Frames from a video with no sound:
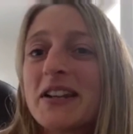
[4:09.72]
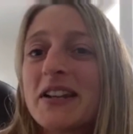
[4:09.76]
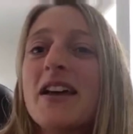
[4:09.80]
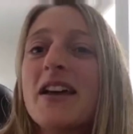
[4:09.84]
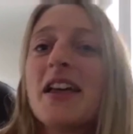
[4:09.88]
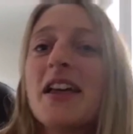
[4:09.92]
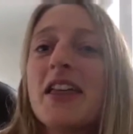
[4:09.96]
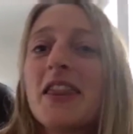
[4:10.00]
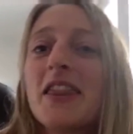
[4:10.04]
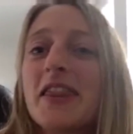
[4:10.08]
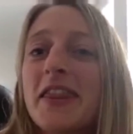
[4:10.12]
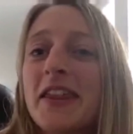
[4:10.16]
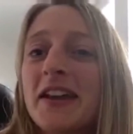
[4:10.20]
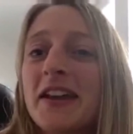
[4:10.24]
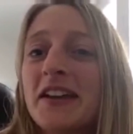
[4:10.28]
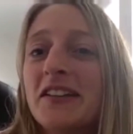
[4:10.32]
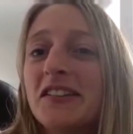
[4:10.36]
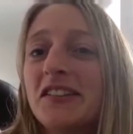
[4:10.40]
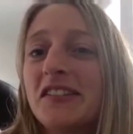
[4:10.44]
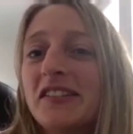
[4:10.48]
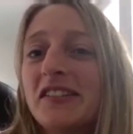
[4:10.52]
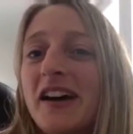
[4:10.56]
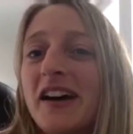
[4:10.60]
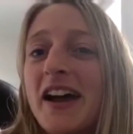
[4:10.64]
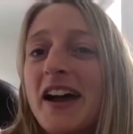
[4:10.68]
Things like,
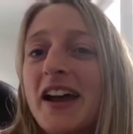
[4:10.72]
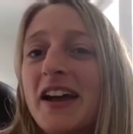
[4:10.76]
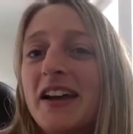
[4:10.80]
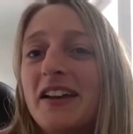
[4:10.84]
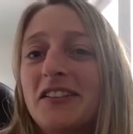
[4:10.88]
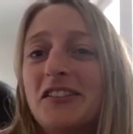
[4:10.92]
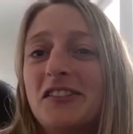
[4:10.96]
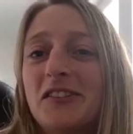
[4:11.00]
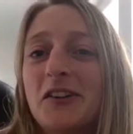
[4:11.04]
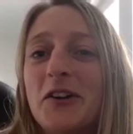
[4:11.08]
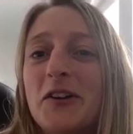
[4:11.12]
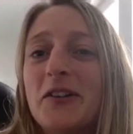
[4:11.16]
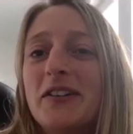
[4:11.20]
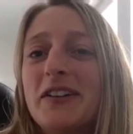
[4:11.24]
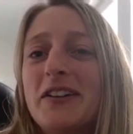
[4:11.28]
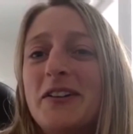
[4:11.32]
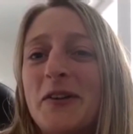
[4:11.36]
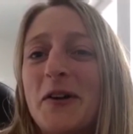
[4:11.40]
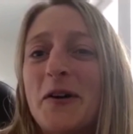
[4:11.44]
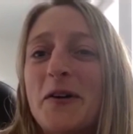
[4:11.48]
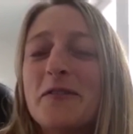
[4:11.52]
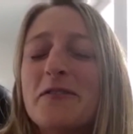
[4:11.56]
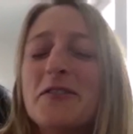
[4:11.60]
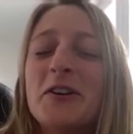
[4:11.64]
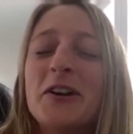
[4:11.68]
so you know, if you're
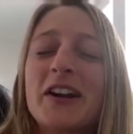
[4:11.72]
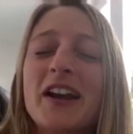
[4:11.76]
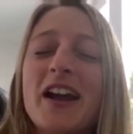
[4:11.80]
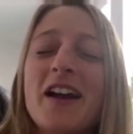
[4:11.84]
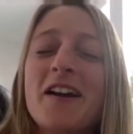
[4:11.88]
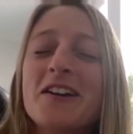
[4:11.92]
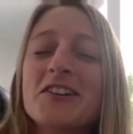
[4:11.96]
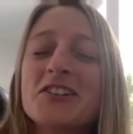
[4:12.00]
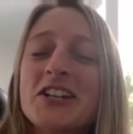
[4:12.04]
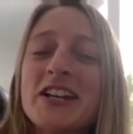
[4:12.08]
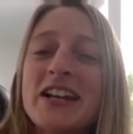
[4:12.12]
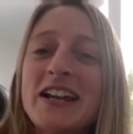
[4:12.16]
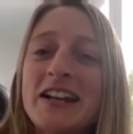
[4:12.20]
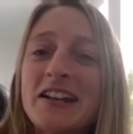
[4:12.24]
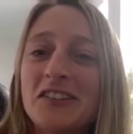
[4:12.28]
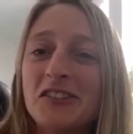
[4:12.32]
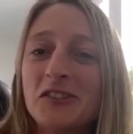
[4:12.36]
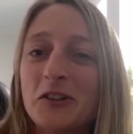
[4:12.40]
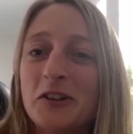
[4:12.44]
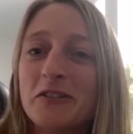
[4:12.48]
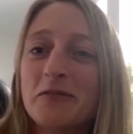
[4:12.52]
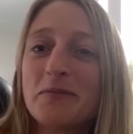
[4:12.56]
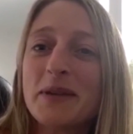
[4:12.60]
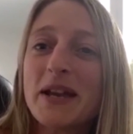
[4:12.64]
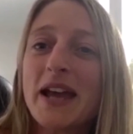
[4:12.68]
encouraging any sort of
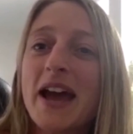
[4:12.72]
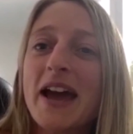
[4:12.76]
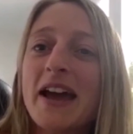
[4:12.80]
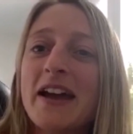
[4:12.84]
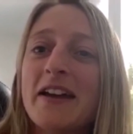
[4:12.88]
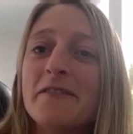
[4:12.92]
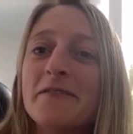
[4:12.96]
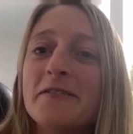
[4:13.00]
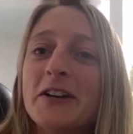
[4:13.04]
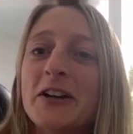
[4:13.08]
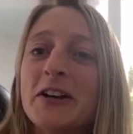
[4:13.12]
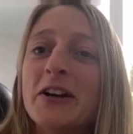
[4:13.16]
behavior,